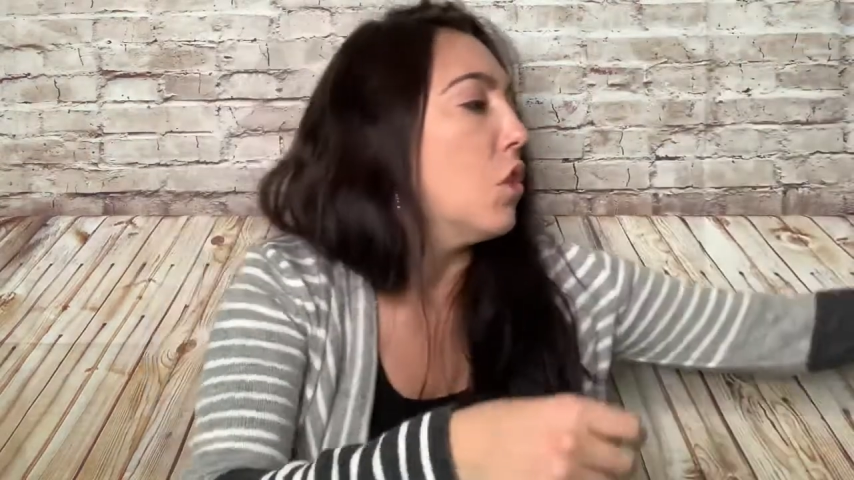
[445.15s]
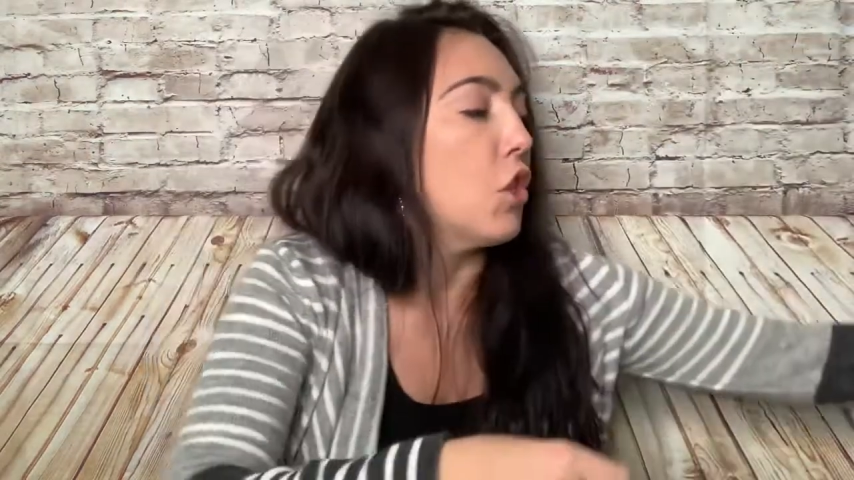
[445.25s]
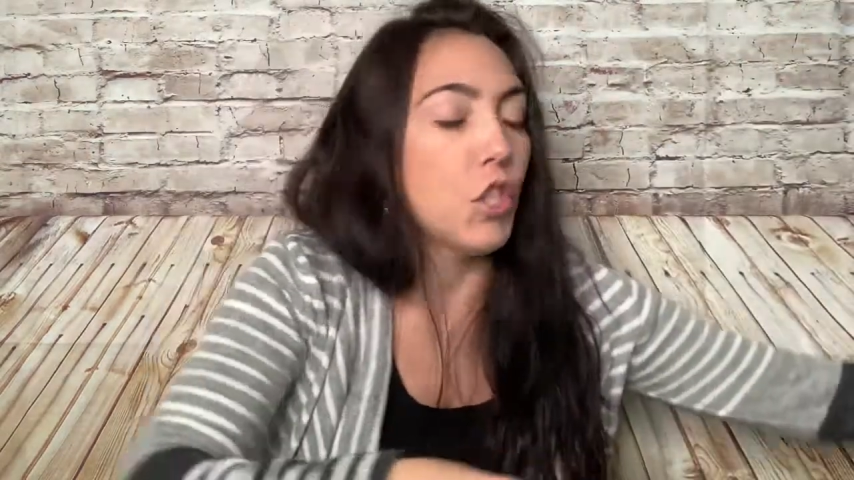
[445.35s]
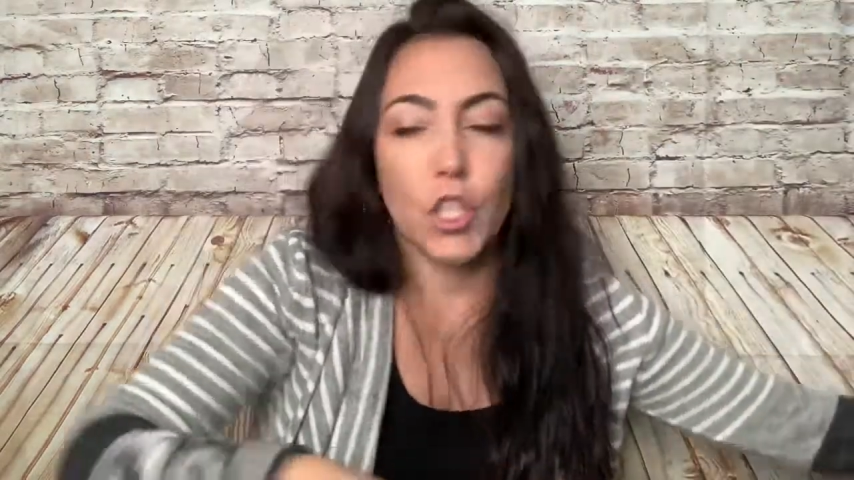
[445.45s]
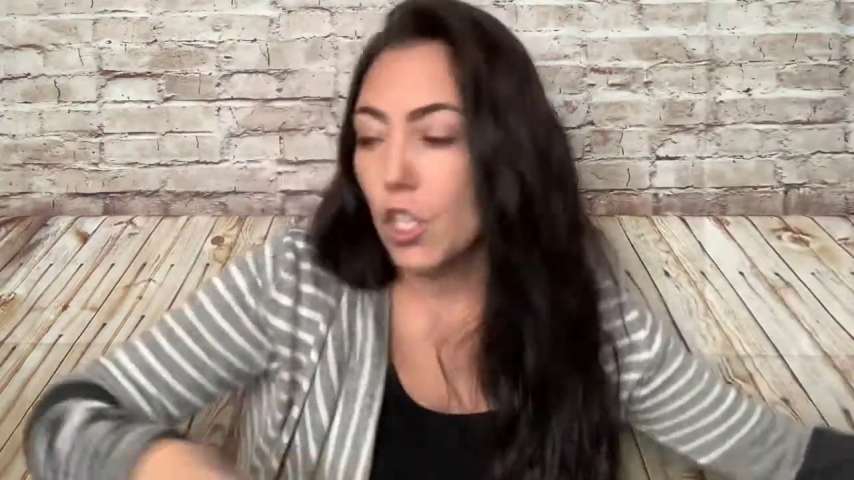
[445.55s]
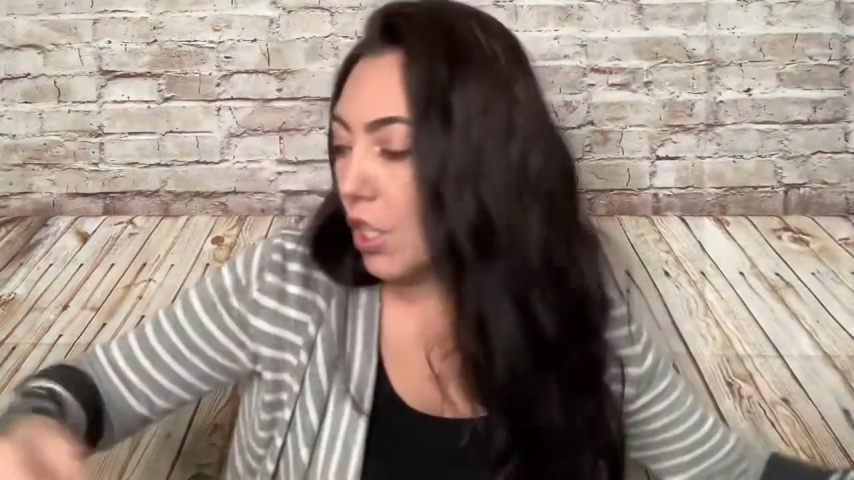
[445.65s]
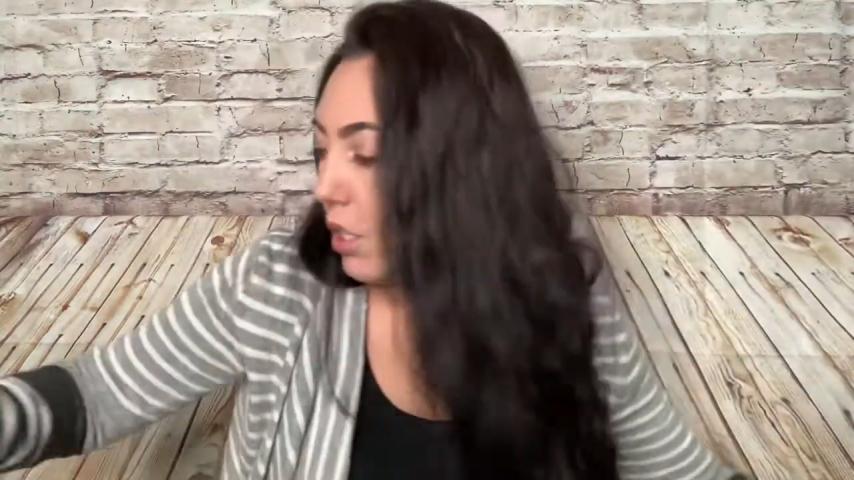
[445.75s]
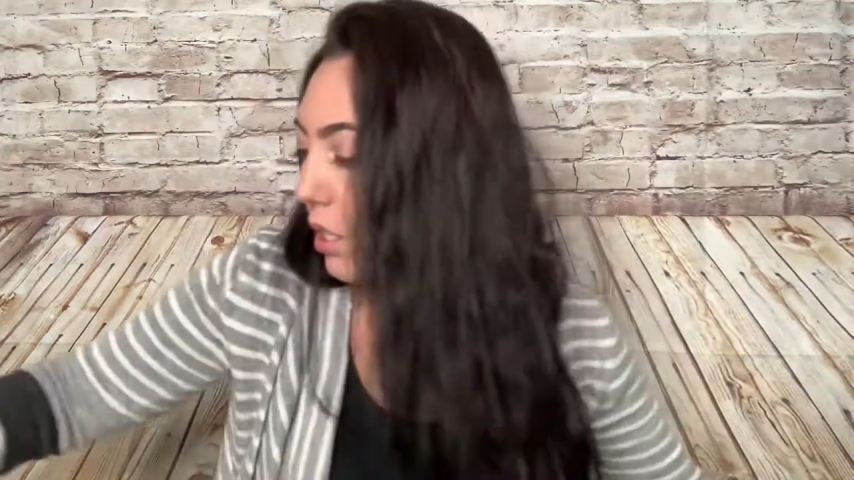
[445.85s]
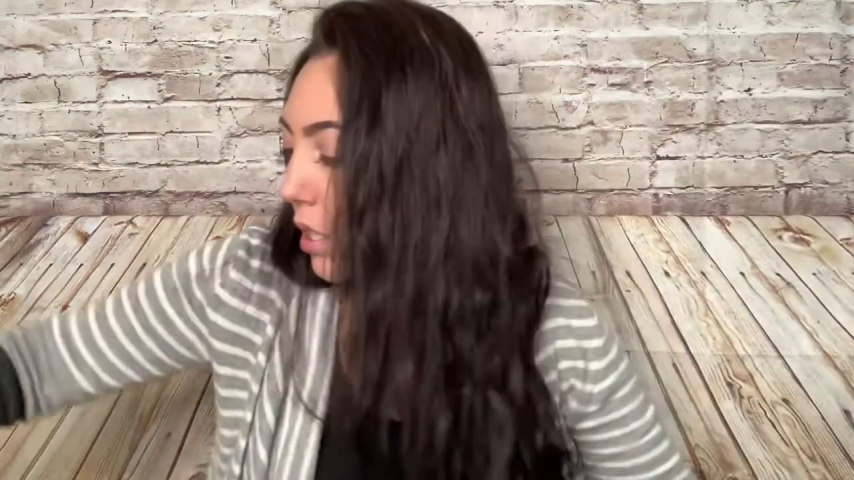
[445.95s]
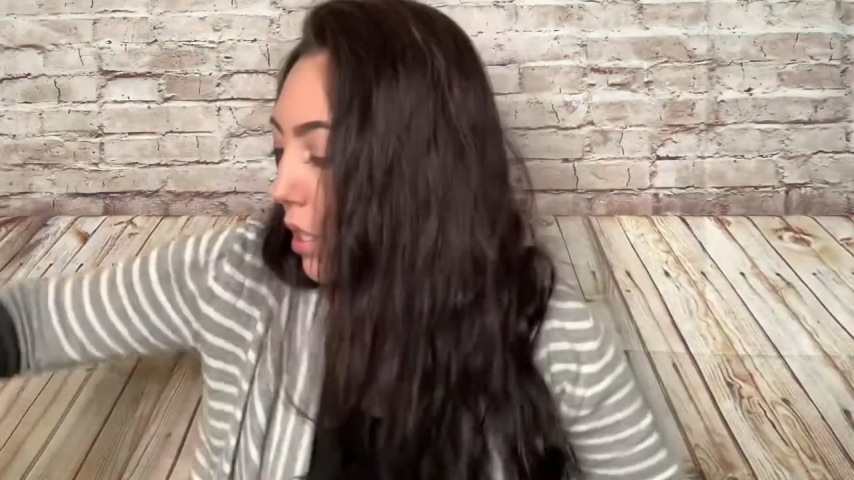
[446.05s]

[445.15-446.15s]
shirt.